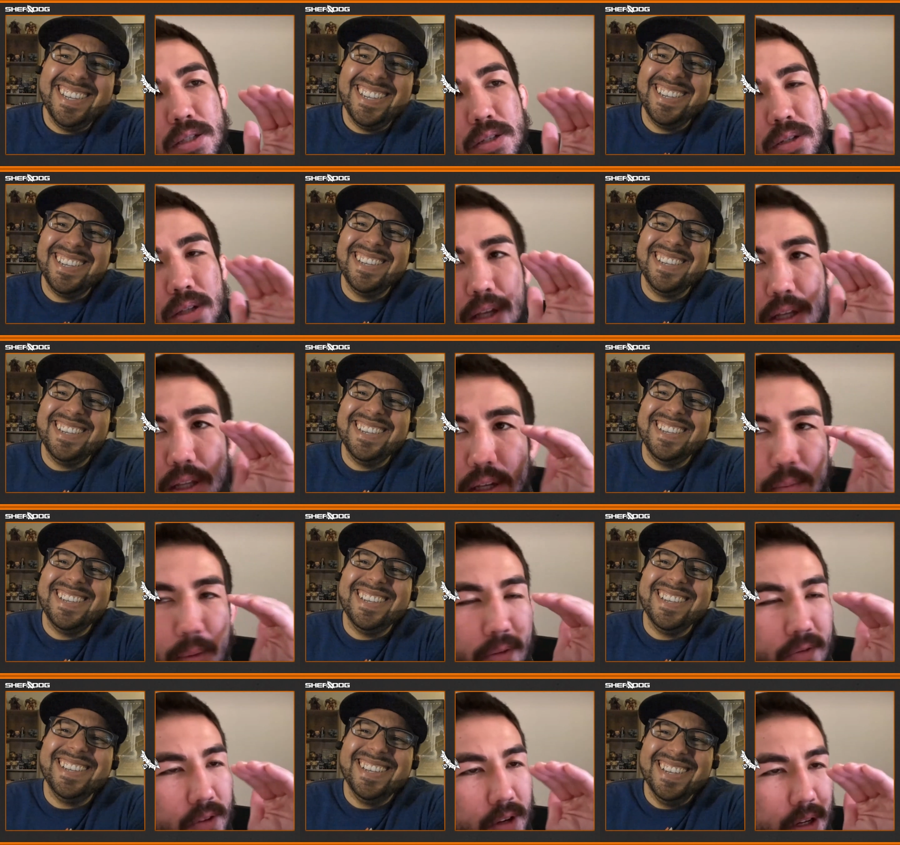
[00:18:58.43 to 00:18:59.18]
Speaker 1: dude. Like,
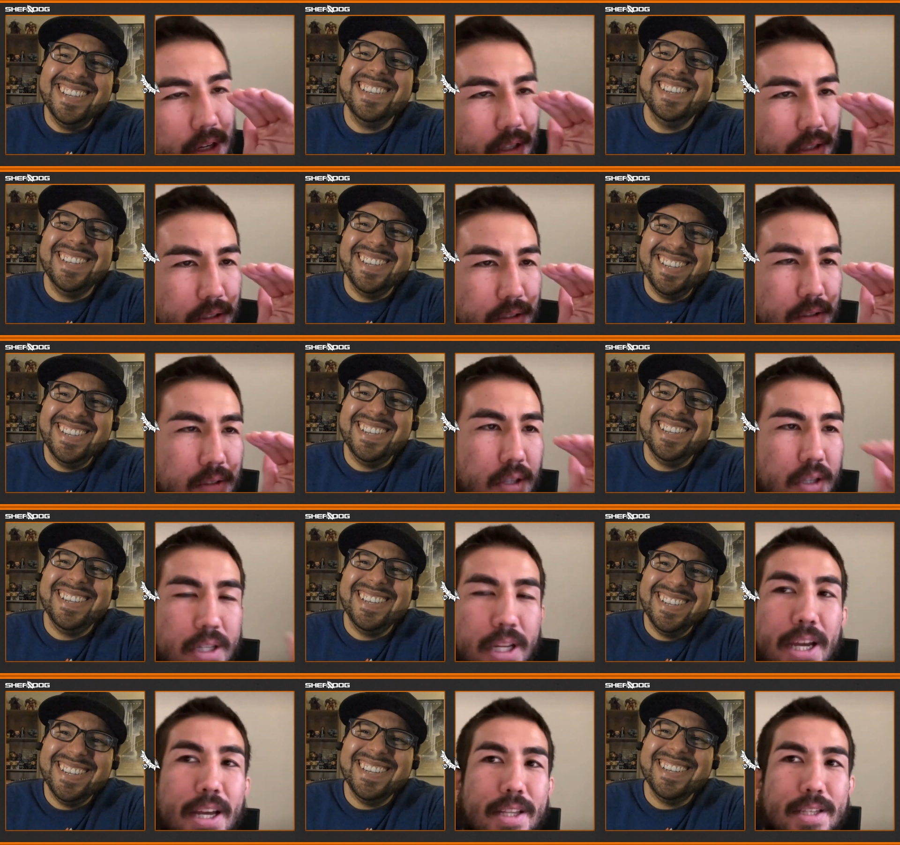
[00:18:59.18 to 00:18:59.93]
look at my fingernails; those
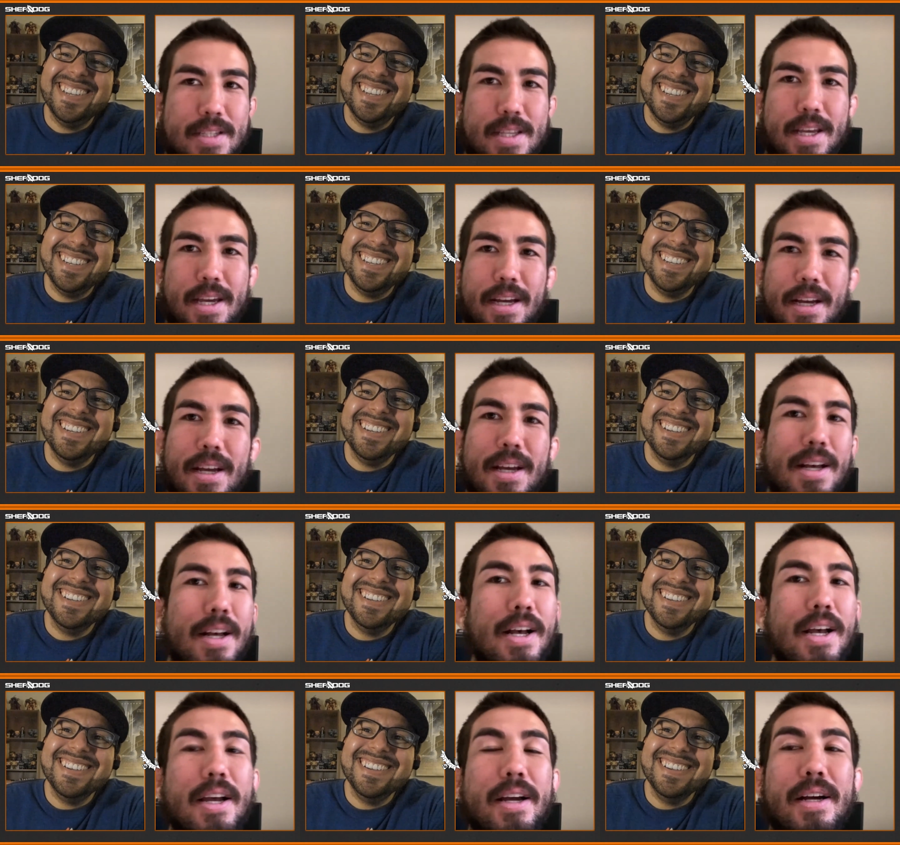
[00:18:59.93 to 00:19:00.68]
are dense. Like,
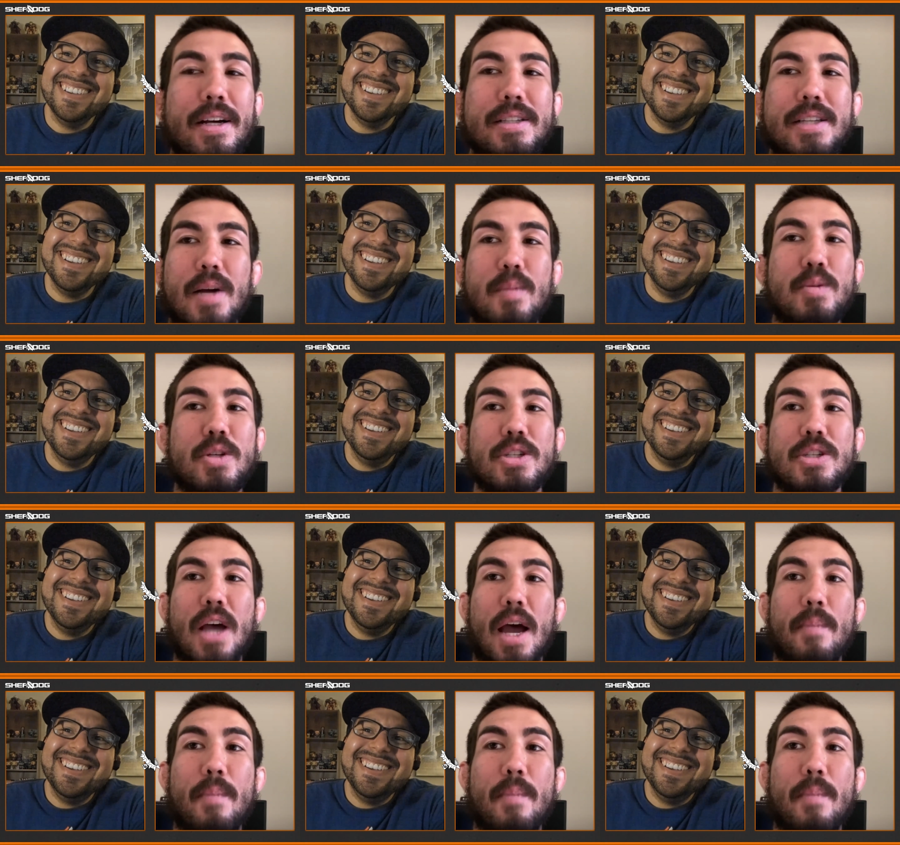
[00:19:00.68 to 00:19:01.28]
cause I'm just